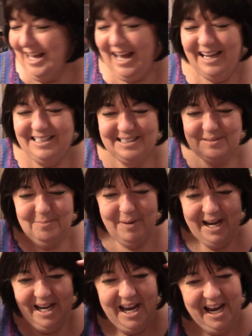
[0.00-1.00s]
I did
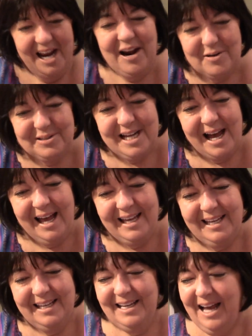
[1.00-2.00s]
my hair
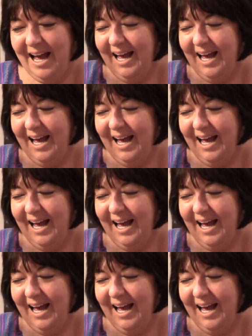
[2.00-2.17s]
dyeing,